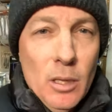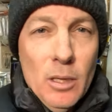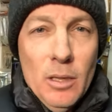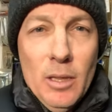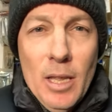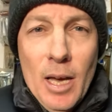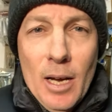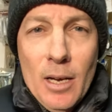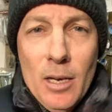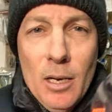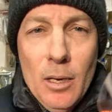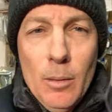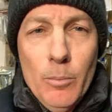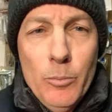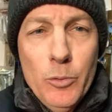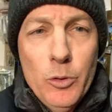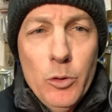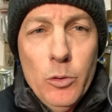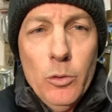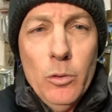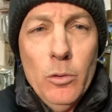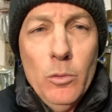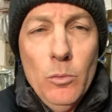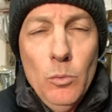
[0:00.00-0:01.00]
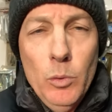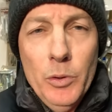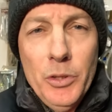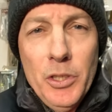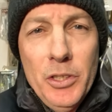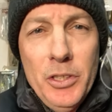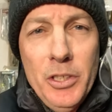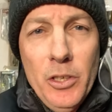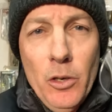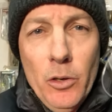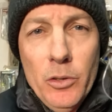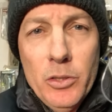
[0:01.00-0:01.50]
that comes with the
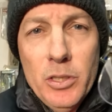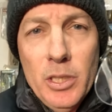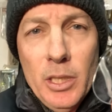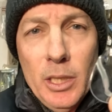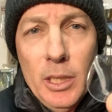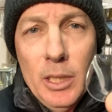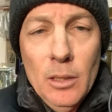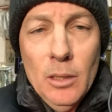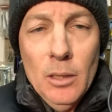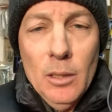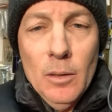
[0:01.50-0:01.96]
DRT.